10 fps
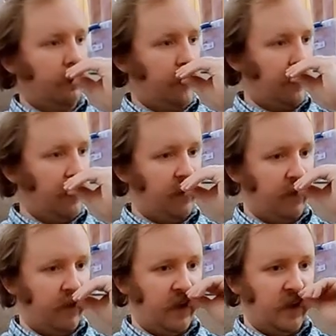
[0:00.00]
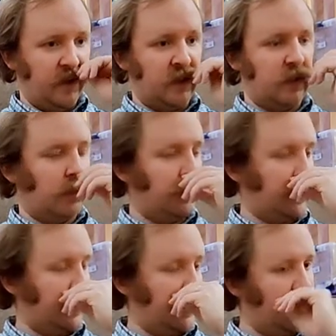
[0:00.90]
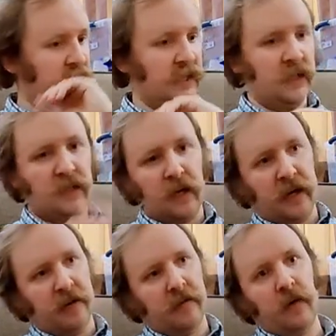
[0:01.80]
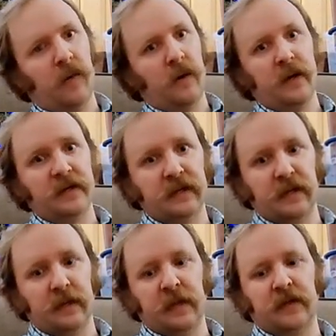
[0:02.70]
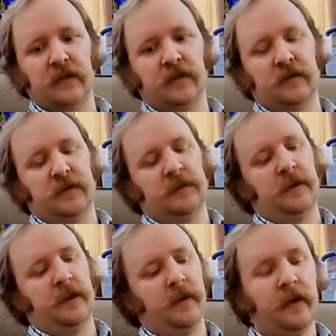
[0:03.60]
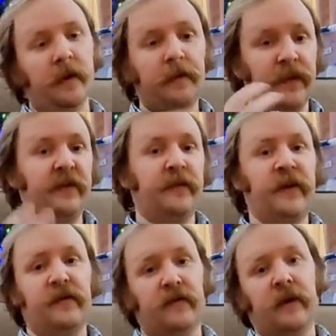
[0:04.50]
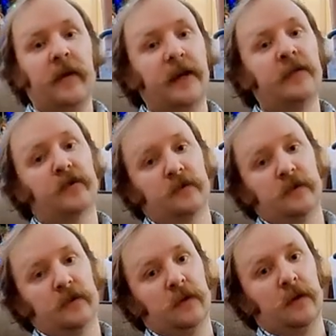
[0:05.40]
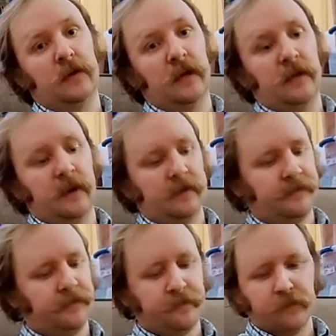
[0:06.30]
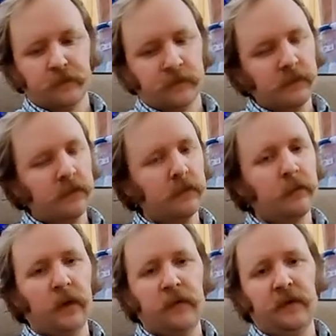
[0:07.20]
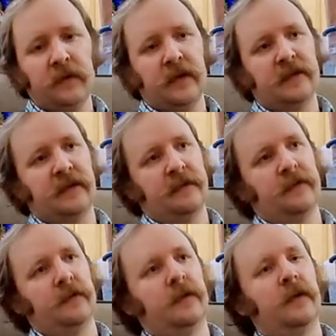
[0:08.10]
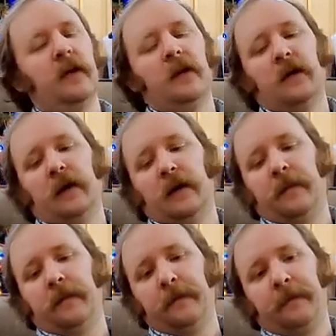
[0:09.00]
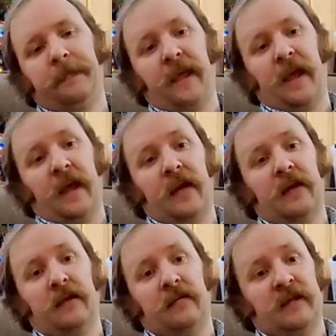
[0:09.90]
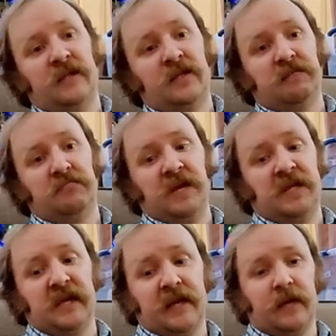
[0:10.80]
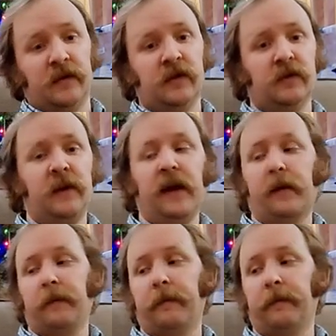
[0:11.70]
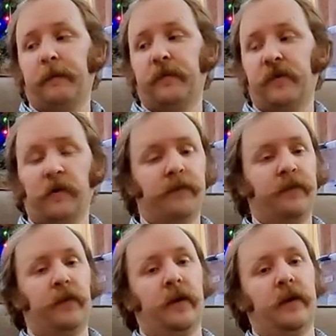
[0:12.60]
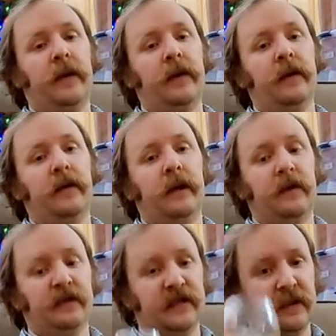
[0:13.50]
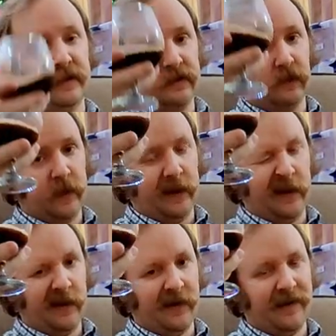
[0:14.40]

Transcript: beer review videos, especially recently talking about what is it that makes a Christmas beer. This makes a very nice Christmas or holiday beer. Perfectly acceptable. And that's exactly what you expect. So on that note, I'm going to say this is a winner.